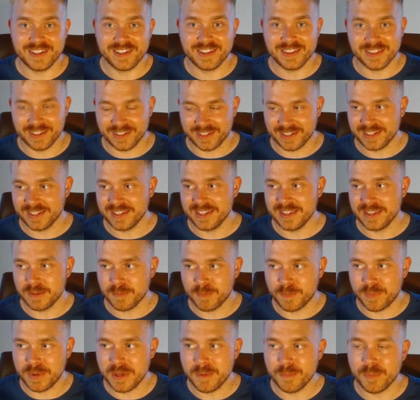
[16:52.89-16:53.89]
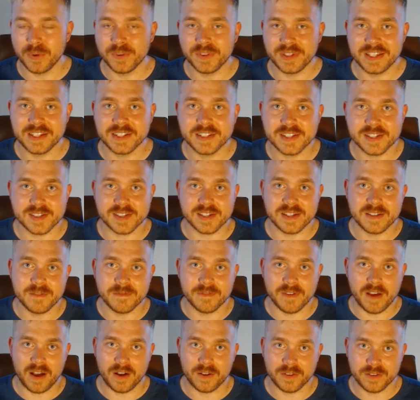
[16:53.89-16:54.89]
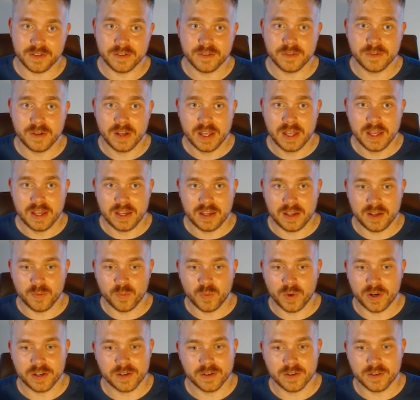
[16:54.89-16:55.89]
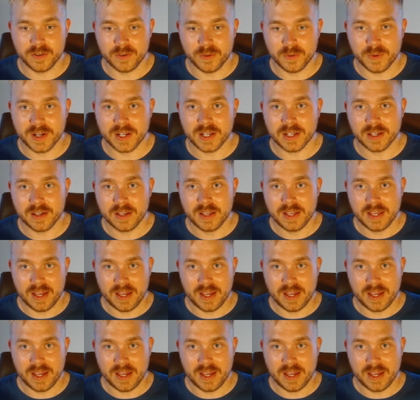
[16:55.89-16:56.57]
Like people need to see value in what you're doing.